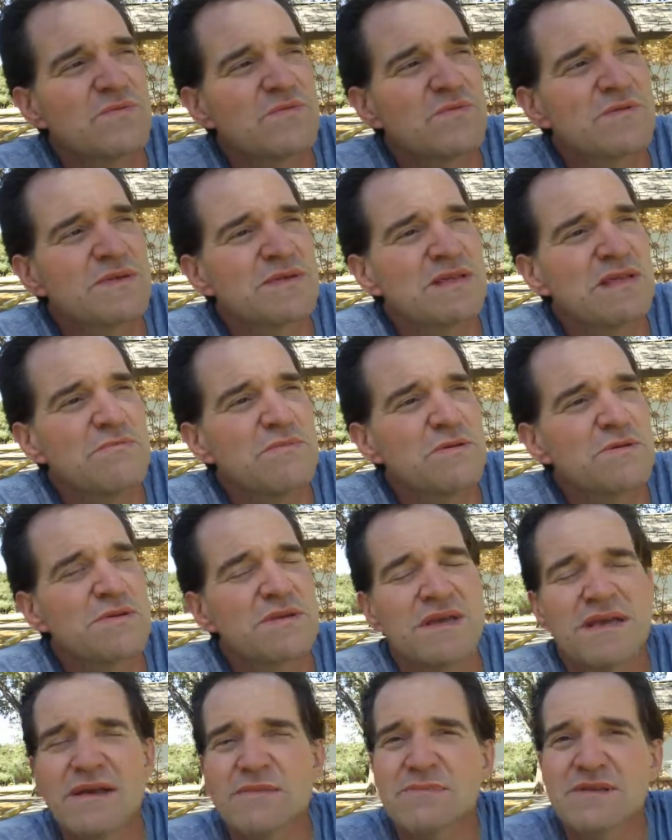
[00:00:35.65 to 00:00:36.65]
would see
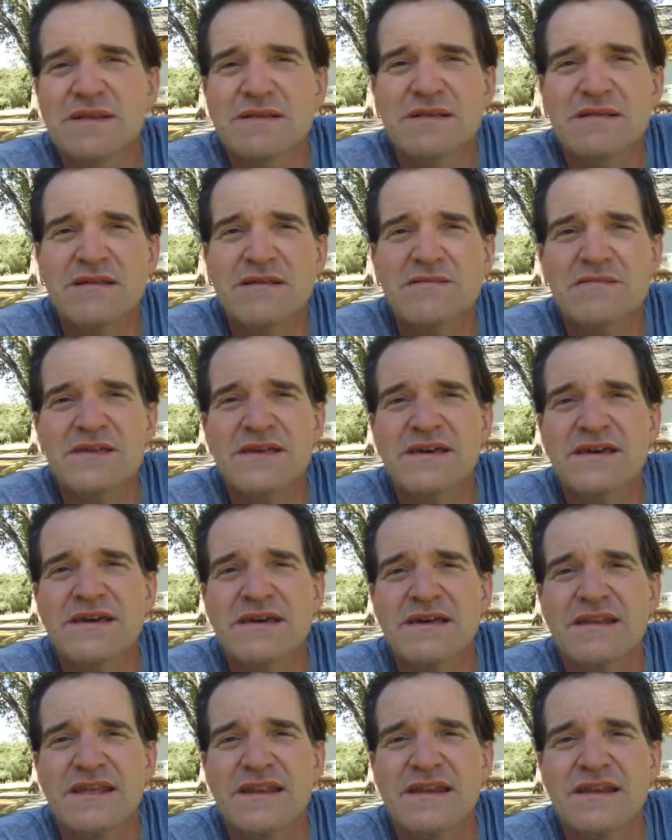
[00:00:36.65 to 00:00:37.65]
museums as a little
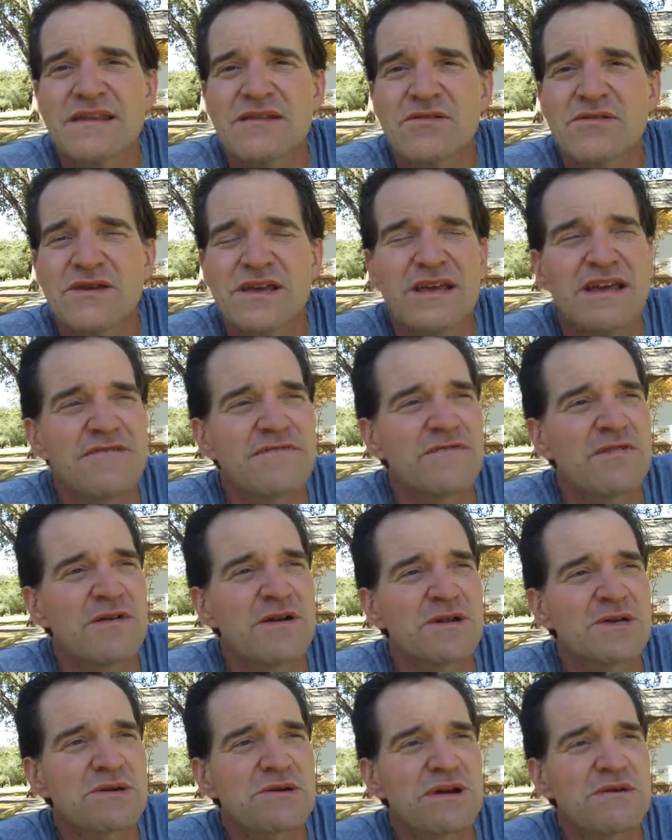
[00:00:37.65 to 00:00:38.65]
kid, and looking at
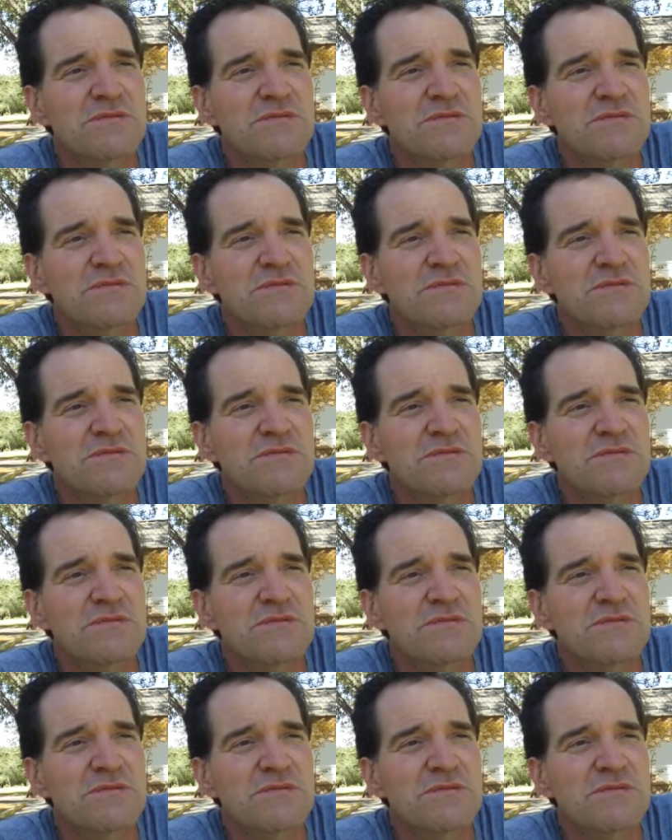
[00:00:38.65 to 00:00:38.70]
furniture,